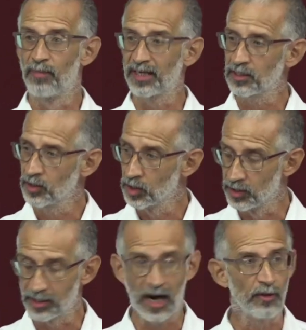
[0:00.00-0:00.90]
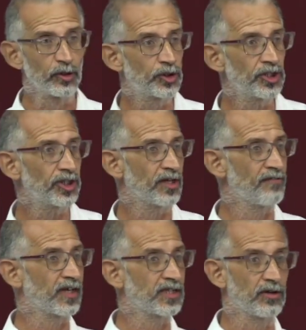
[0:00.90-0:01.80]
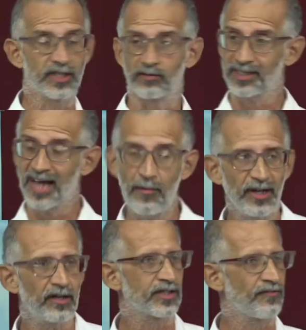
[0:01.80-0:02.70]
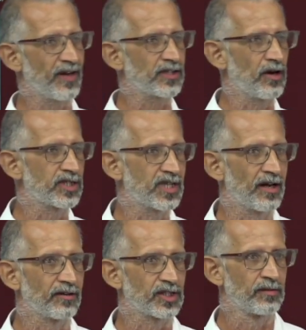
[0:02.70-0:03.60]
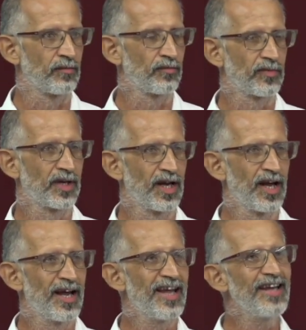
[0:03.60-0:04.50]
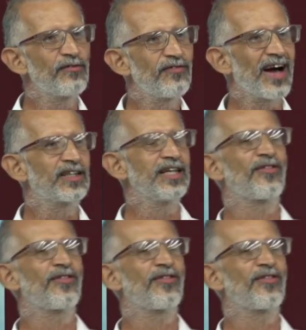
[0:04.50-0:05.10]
but our nutrition affects our cells, chemicals affects our cells. In fact,